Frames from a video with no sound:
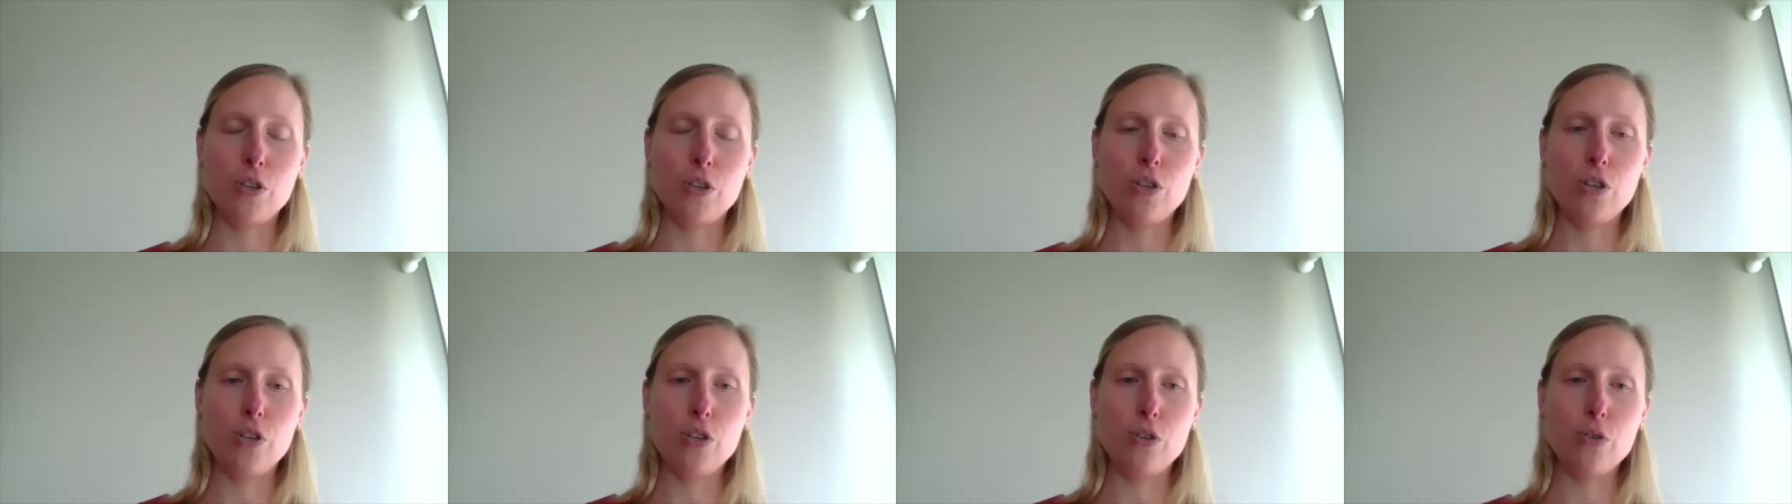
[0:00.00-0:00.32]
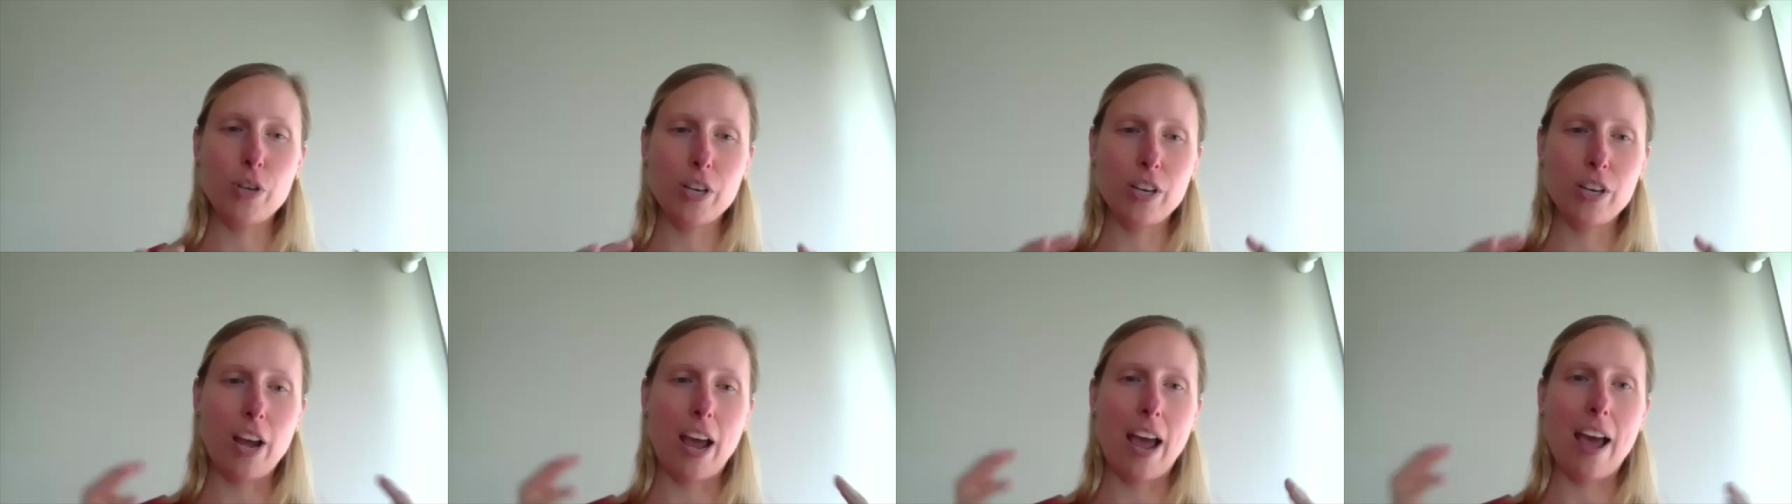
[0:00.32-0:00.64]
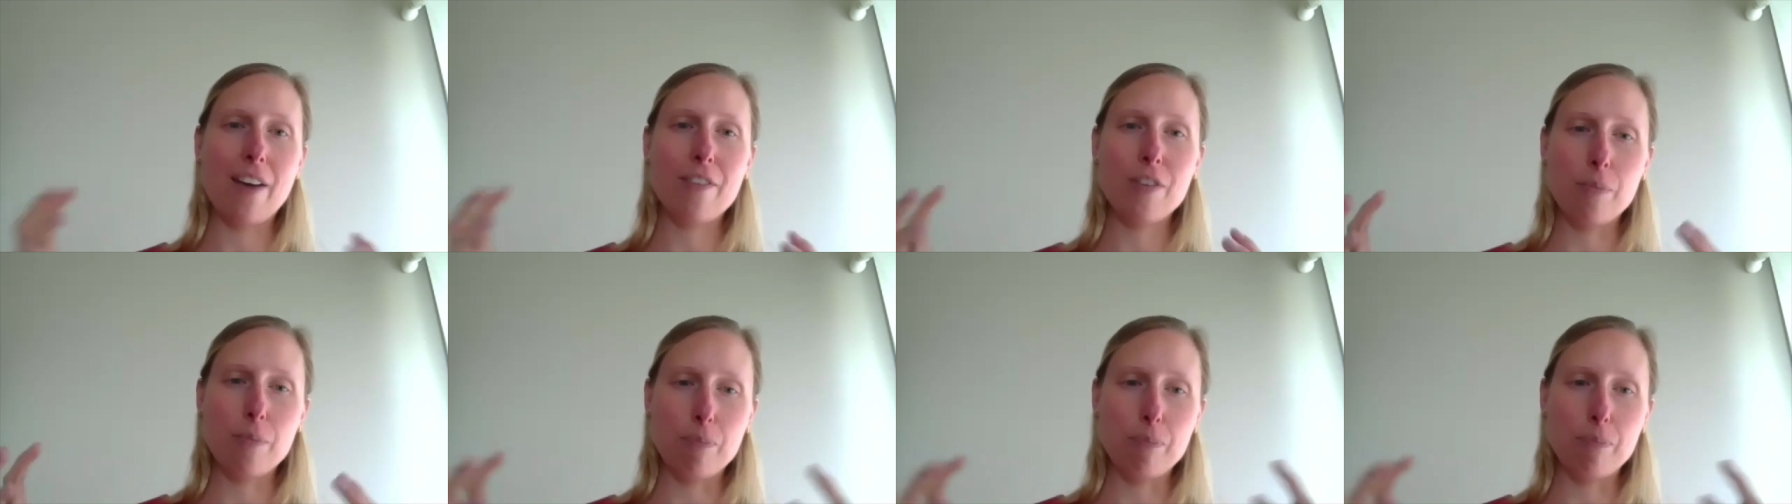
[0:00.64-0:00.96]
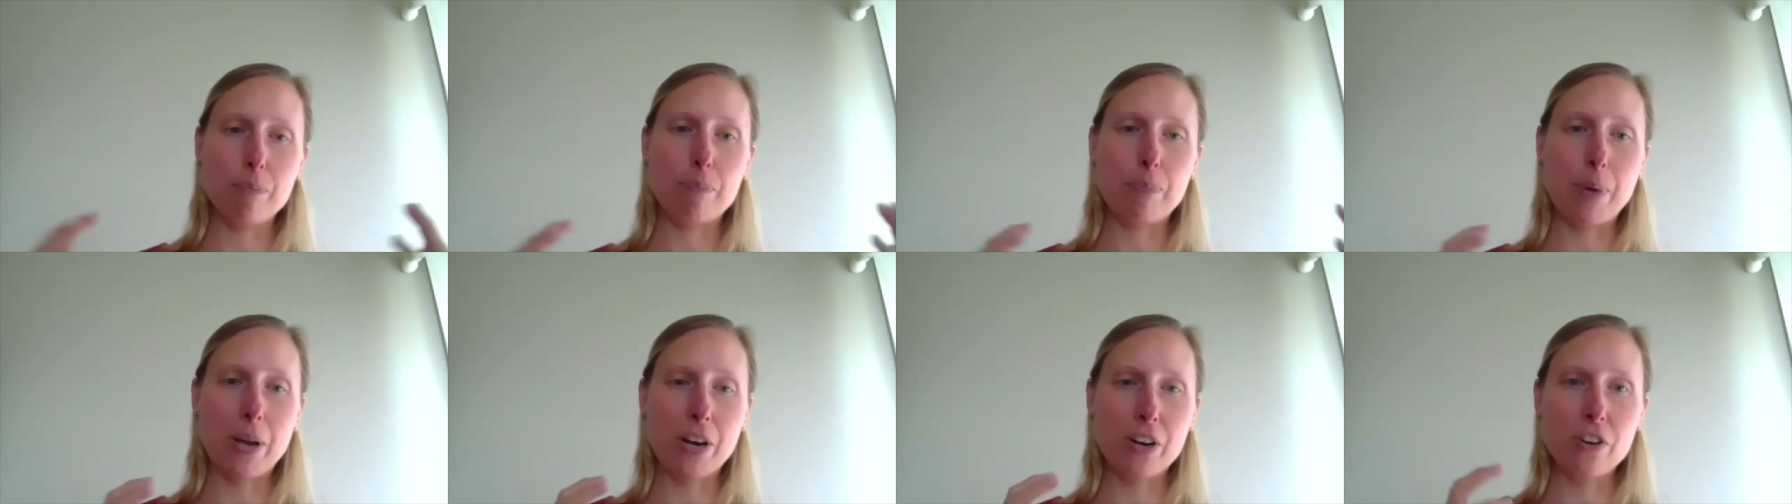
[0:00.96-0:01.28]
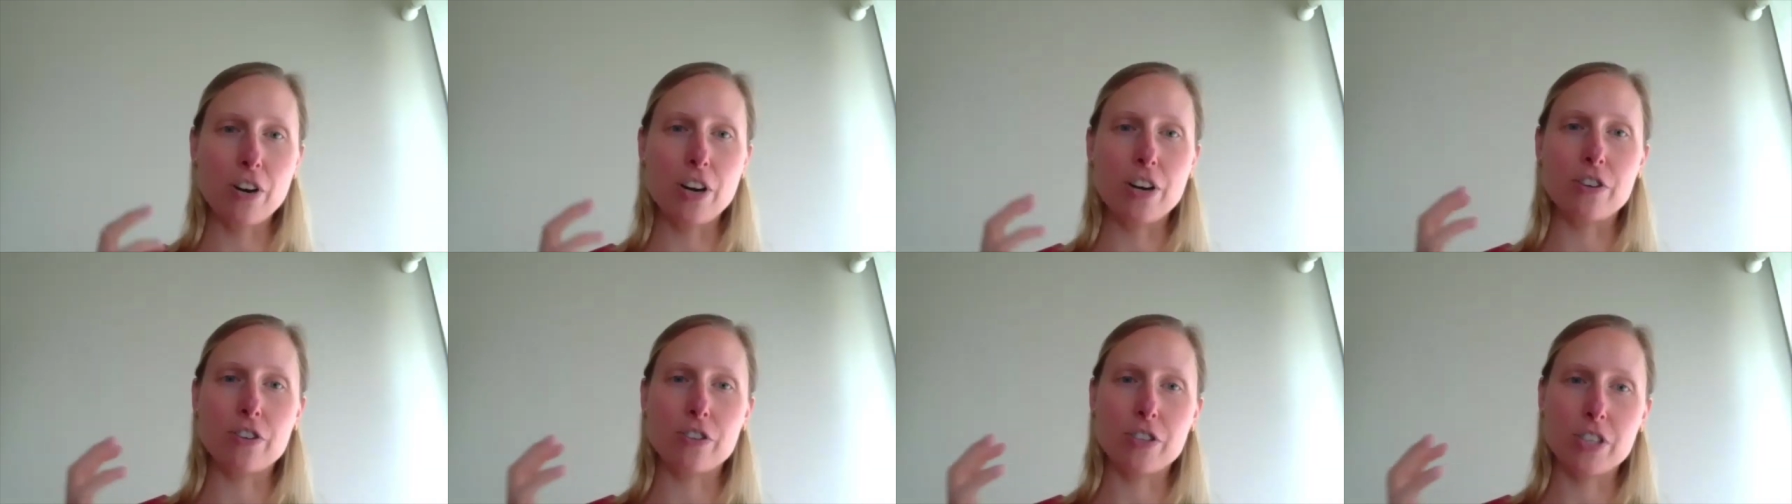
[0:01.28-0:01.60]
you can have a better
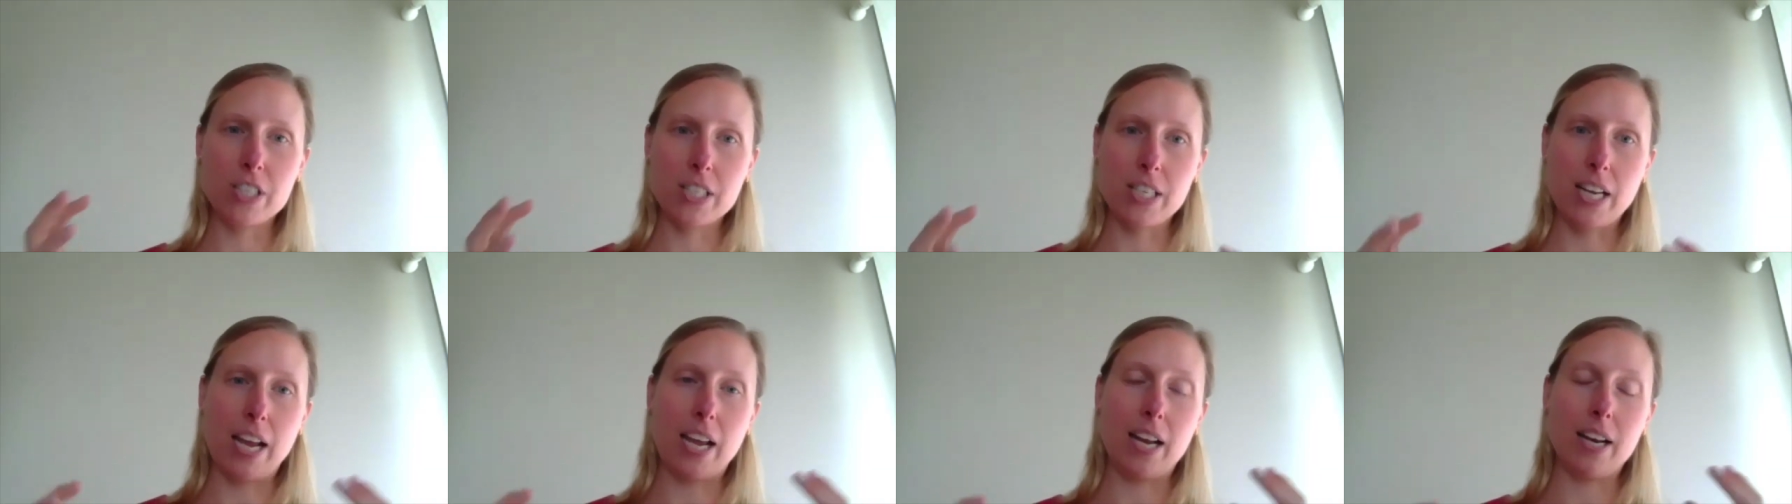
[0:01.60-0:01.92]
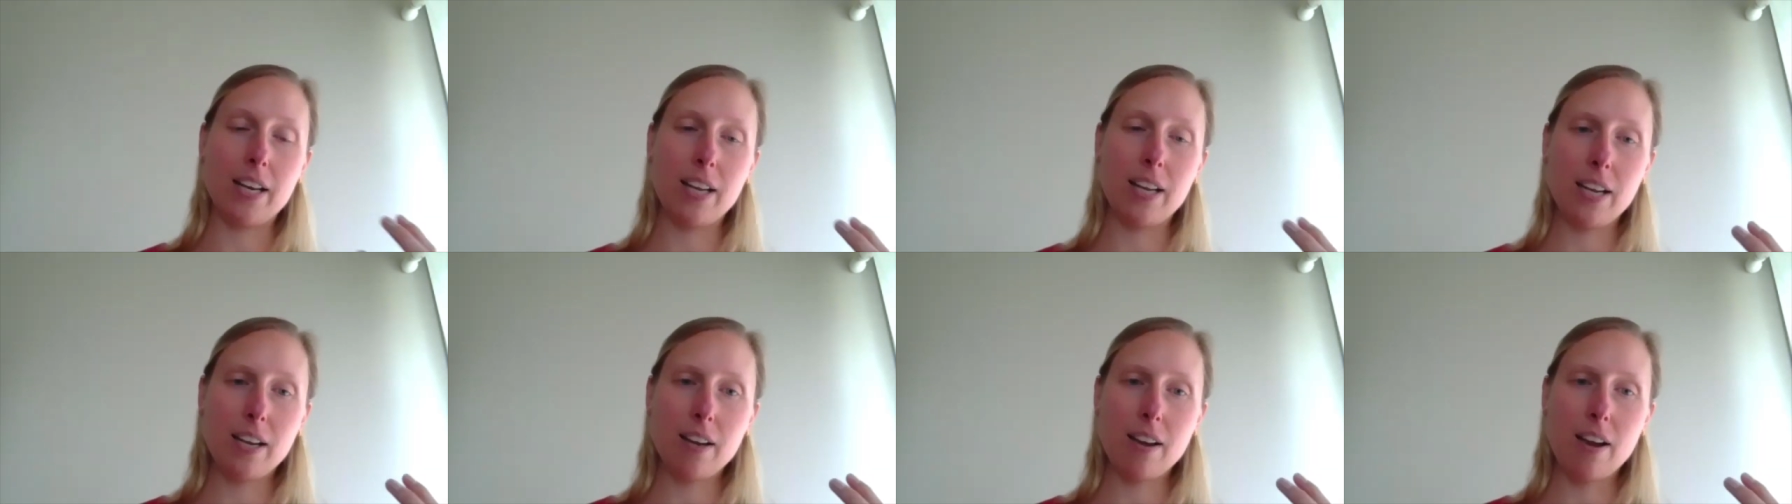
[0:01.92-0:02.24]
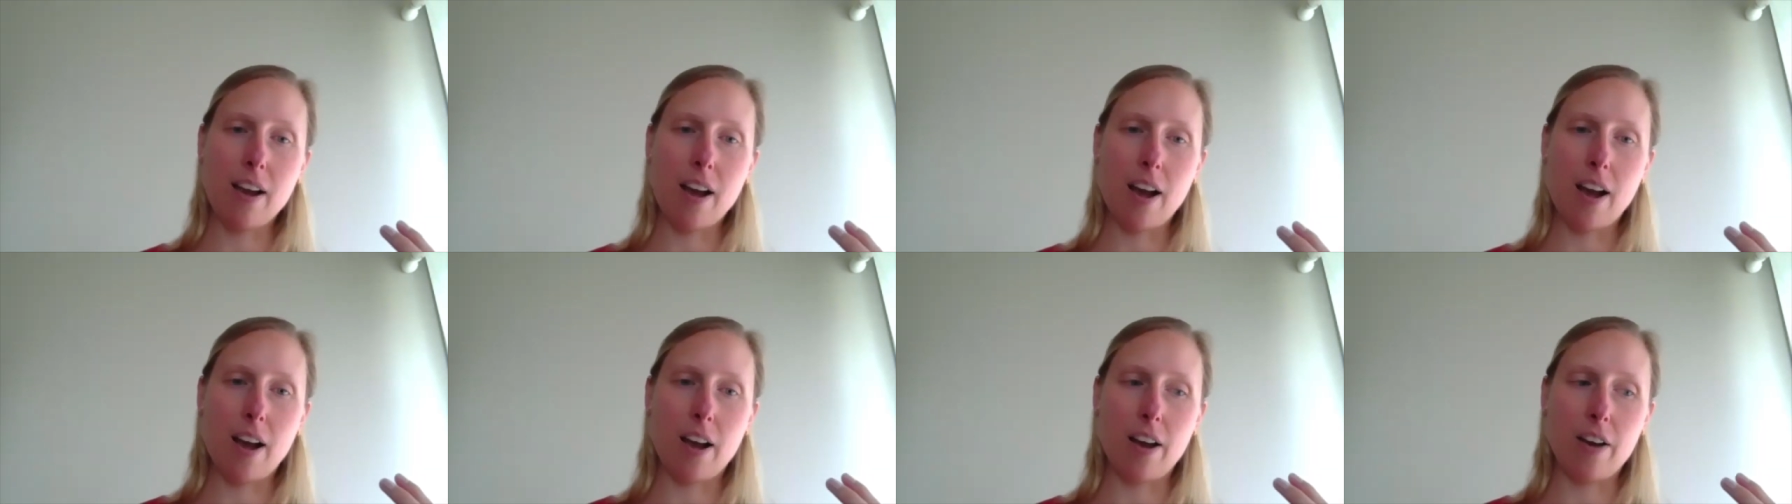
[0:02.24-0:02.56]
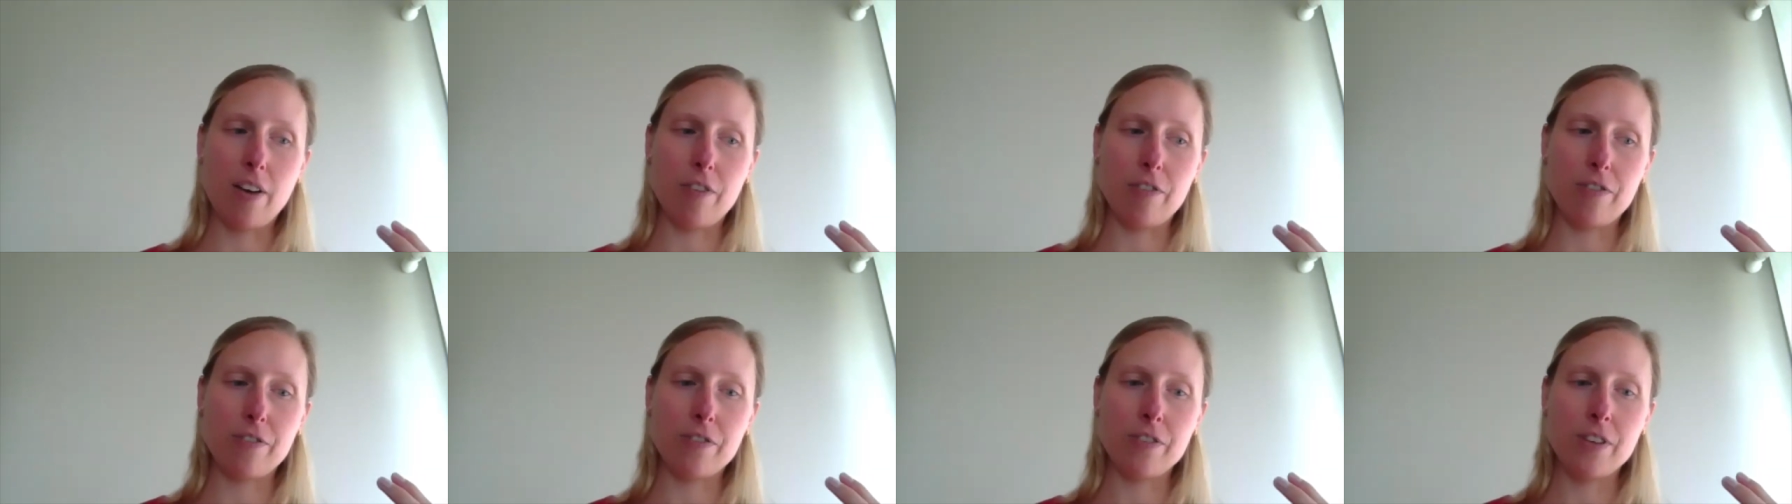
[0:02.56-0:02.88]
understanding of